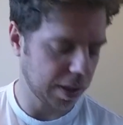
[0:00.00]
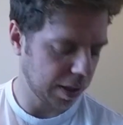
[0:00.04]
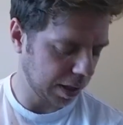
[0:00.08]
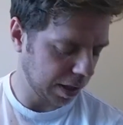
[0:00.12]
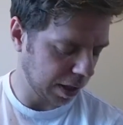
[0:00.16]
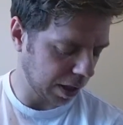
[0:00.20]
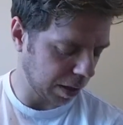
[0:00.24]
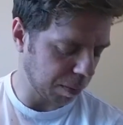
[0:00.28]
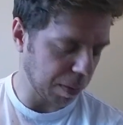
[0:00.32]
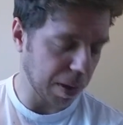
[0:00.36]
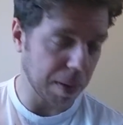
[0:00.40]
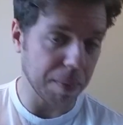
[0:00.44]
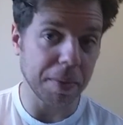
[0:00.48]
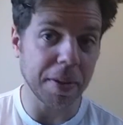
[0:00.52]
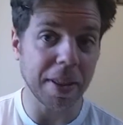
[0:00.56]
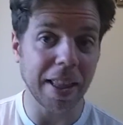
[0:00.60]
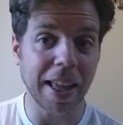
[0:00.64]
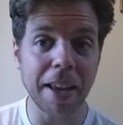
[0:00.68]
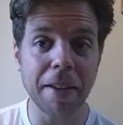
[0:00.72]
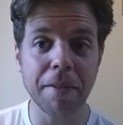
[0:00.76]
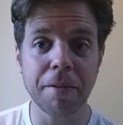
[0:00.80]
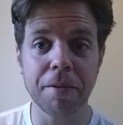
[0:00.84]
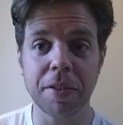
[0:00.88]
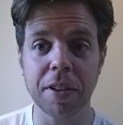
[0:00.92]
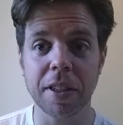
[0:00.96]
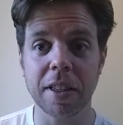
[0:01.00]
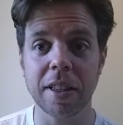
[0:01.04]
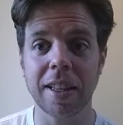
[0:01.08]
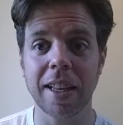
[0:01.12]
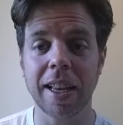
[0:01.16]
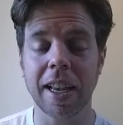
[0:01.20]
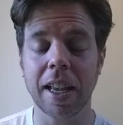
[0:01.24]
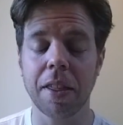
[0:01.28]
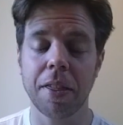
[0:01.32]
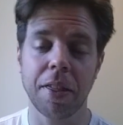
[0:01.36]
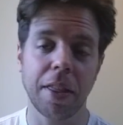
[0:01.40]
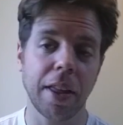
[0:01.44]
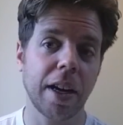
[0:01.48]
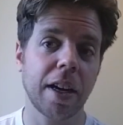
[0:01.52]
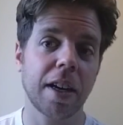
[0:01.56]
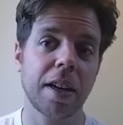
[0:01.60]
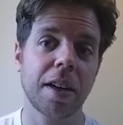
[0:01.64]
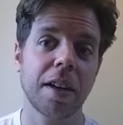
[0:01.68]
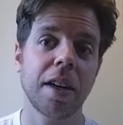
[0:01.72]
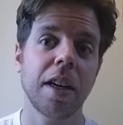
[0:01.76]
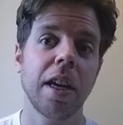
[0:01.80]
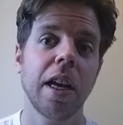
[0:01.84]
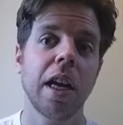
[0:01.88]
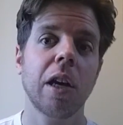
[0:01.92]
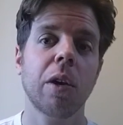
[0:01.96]
Maybe they feel like
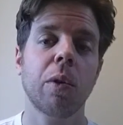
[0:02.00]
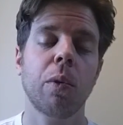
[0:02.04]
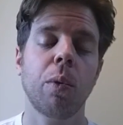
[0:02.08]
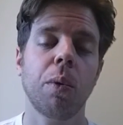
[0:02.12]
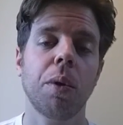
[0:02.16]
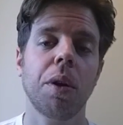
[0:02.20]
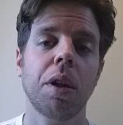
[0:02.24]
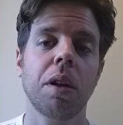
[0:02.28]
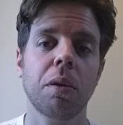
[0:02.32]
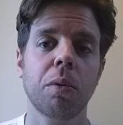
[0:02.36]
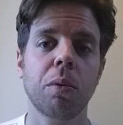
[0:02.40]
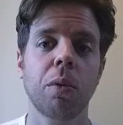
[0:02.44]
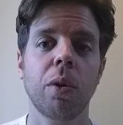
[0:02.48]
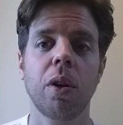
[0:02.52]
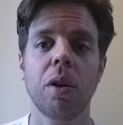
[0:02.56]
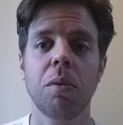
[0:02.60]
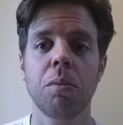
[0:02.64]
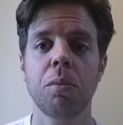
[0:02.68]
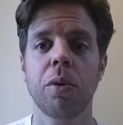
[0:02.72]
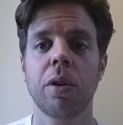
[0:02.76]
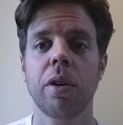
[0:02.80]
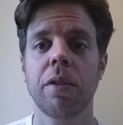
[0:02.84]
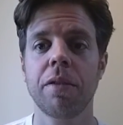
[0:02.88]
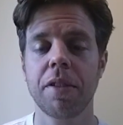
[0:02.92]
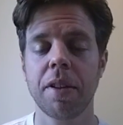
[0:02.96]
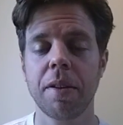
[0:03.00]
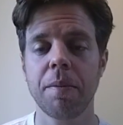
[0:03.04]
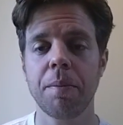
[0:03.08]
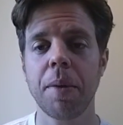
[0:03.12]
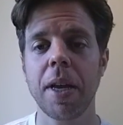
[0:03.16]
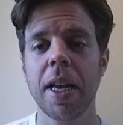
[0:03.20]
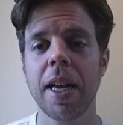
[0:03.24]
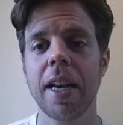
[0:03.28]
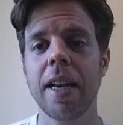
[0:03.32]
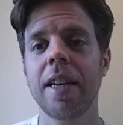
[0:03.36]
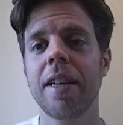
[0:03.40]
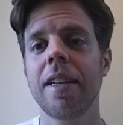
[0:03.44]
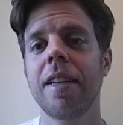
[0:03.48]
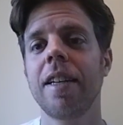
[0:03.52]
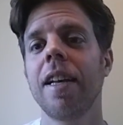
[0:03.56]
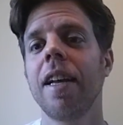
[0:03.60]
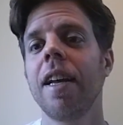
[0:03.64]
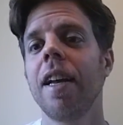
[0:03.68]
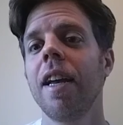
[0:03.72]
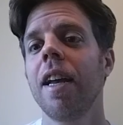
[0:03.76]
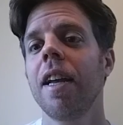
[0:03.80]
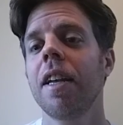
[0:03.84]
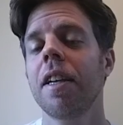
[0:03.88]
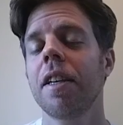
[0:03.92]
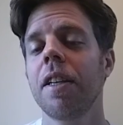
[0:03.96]
they're quote unquote more of the man,
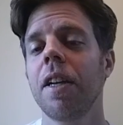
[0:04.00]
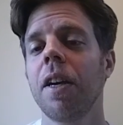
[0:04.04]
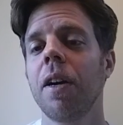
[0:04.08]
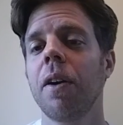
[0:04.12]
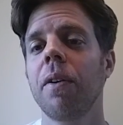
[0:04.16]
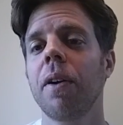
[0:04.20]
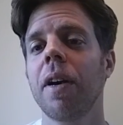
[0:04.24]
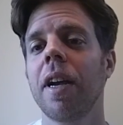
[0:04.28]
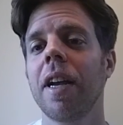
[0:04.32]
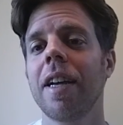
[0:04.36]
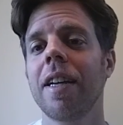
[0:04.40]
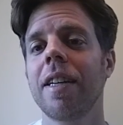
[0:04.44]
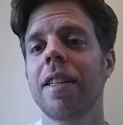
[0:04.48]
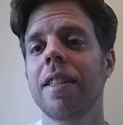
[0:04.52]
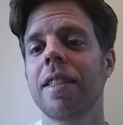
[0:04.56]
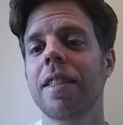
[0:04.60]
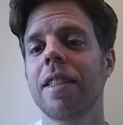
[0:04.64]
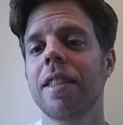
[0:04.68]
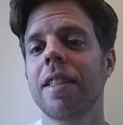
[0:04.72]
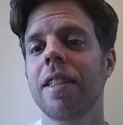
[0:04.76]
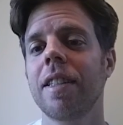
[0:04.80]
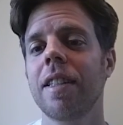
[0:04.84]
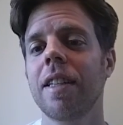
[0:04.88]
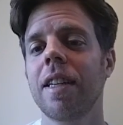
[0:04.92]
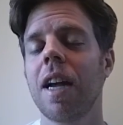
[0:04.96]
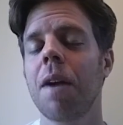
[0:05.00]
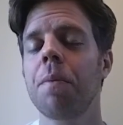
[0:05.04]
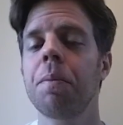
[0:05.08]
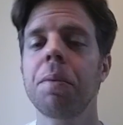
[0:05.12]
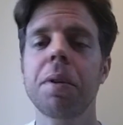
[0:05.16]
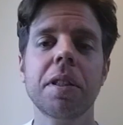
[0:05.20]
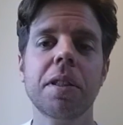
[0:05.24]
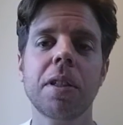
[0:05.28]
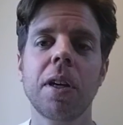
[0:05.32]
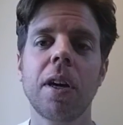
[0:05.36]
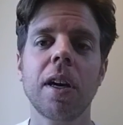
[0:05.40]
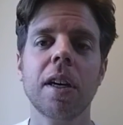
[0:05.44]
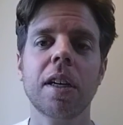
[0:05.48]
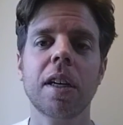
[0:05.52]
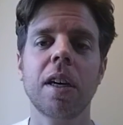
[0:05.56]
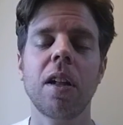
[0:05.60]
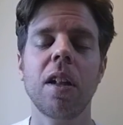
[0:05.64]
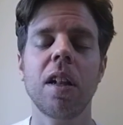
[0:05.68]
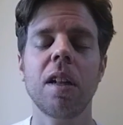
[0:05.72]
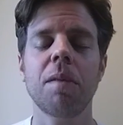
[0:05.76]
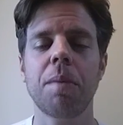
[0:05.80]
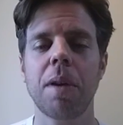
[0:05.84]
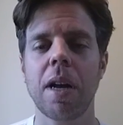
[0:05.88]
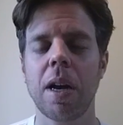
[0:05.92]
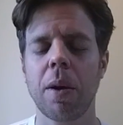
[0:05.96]
and I'm going to talk
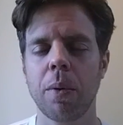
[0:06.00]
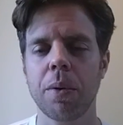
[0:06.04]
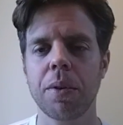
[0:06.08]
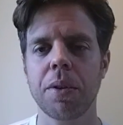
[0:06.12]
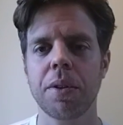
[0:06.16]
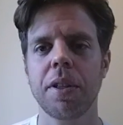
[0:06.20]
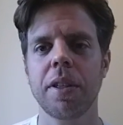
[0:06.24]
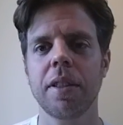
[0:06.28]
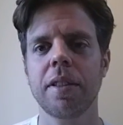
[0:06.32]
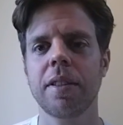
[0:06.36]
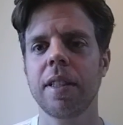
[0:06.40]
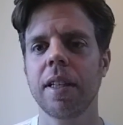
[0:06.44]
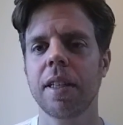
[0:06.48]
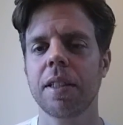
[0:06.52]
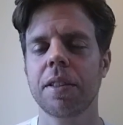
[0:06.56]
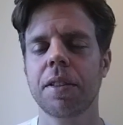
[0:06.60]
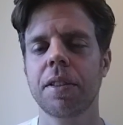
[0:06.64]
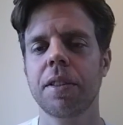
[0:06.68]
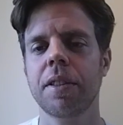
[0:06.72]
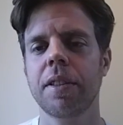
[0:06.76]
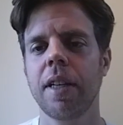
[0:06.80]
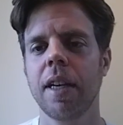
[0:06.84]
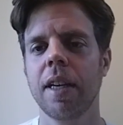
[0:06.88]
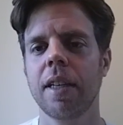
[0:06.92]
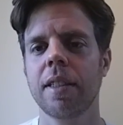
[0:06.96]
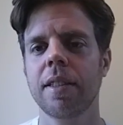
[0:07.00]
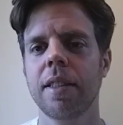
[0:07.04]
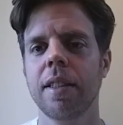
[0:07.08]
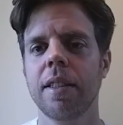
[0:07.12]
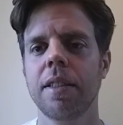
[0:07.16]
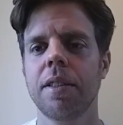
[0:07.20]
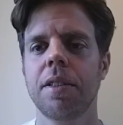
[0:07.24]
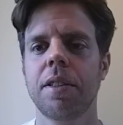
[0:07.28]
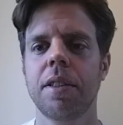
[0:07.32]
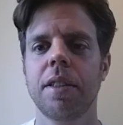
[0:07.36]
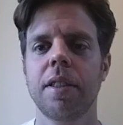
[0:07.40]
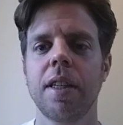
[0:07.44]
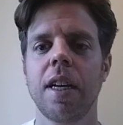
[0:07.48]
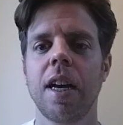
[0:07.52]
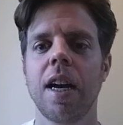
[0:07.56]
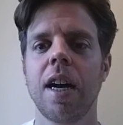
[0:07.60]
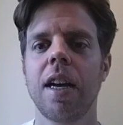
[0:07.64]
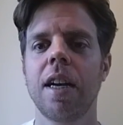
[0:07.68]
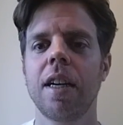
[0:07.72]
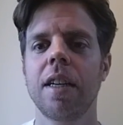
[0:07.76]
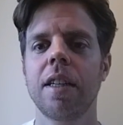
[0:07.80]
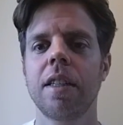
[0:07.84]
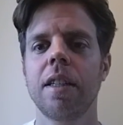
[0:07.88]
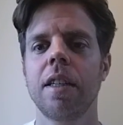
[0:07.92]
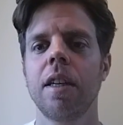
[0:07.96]
all about whether these things are sexist or
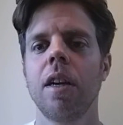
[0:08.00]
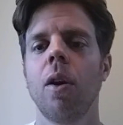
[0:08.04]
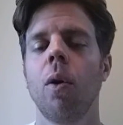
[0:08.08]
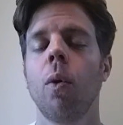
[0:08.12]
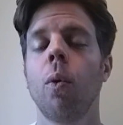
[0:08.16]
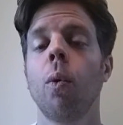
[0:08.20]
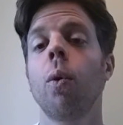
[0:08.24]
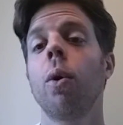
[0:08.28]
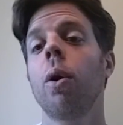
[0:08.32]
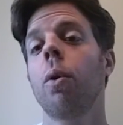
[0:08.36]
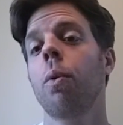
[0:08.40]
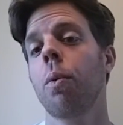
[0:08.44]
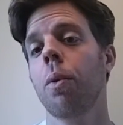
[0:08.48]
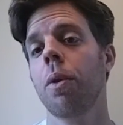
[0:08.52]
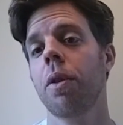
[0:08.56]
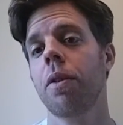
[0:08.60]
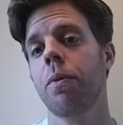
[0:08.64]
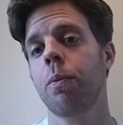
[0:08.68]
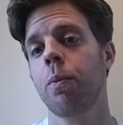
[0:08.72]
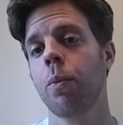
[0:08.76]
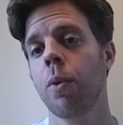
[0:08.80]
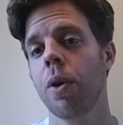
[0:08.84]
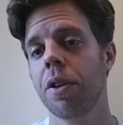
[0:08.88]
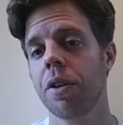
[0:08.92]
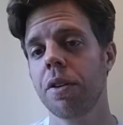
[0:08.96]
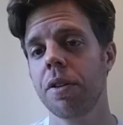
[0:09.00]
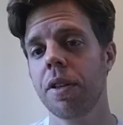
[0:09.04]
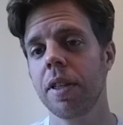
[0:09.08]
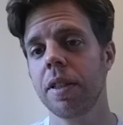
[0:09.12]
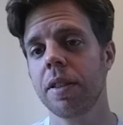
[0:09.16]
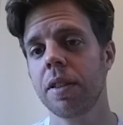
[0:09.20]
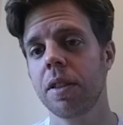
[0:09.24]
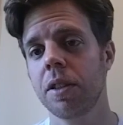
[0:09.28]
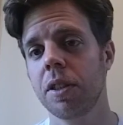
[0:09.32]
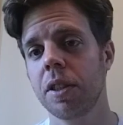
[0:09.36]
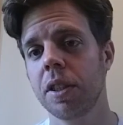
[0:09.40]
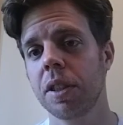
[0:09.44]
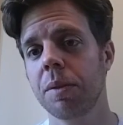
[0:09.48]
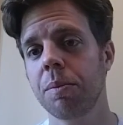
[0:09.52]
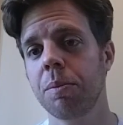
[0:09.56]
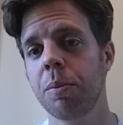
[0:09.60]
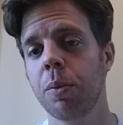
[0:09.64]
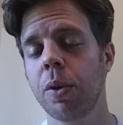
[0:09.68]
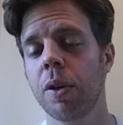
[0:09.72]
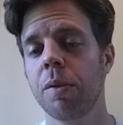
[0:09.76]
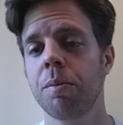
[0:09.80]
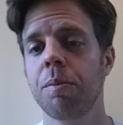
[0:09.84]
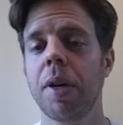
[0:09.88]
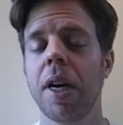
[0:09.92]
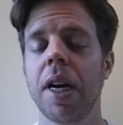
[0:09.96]
not, or whether these are just
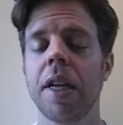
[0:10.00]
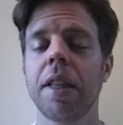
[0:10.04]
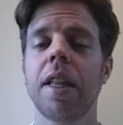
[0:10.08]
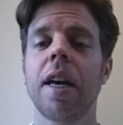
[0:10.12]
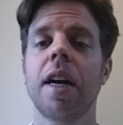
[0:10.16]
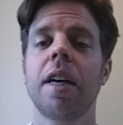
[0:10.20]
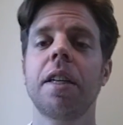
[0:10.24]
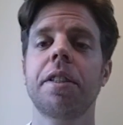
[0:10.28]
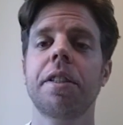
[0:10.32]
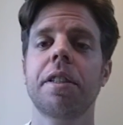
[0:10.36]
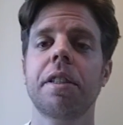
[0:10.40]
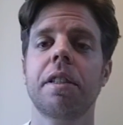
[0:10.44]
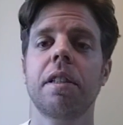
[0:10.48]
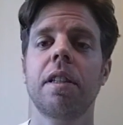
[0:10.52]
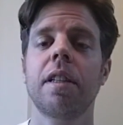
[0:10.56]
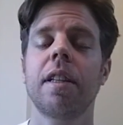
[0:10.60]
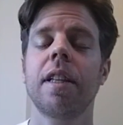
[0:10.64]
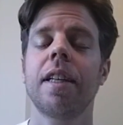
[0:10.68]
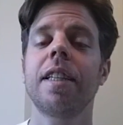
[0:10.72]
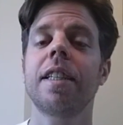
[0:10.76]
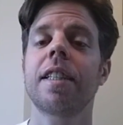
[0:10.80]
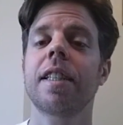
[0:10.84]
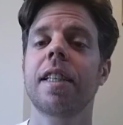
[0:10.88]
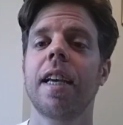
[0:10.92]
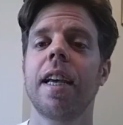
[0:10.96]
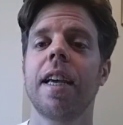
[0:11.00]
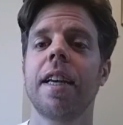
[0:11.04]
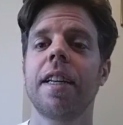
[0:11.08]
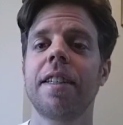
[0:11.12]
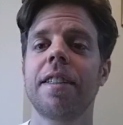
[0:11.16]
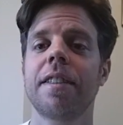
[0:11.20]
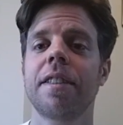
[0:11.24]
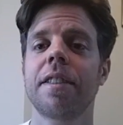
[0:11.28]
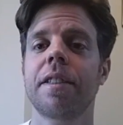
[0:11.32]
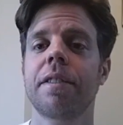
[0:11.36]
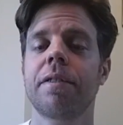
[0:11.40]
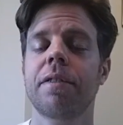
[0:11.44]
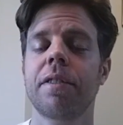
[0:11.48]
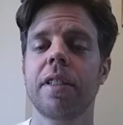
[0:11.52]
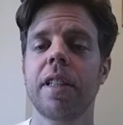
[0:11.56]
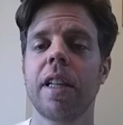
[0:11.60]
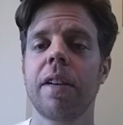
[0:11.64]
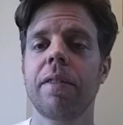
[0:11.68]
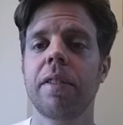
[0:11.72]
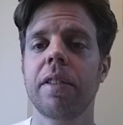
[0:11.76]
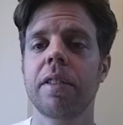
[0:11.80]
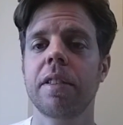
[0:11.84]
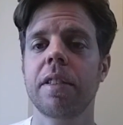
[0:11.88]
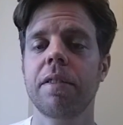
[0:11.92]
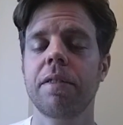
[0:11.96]
more biological indicators for
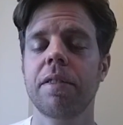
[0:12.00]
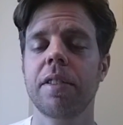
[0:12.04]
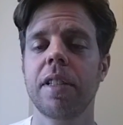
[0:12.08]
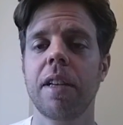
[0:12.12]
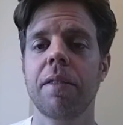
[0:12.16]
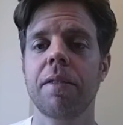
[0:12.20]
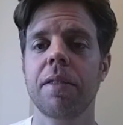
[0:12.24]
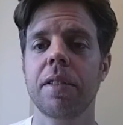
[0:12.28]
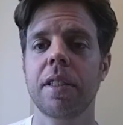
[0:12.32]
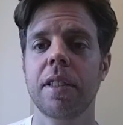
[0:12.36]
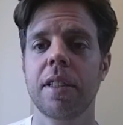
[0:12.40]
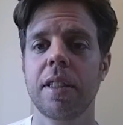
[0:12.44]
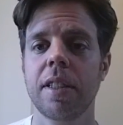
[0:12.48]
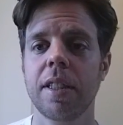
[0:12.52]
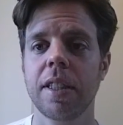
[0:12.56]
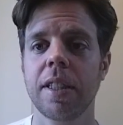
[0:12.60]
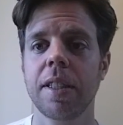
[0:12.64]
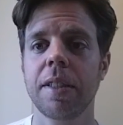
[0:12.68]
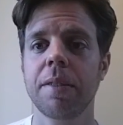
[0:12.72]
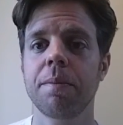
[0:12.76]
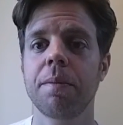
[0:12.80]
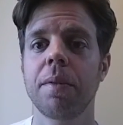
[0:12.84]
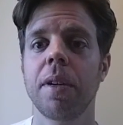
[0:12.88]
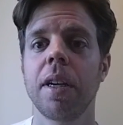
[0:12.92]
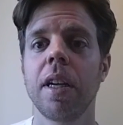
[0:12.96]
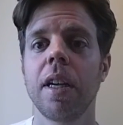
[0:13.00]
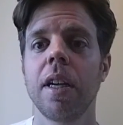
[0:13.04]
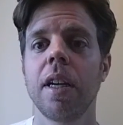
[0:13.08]
levels of self-esteem.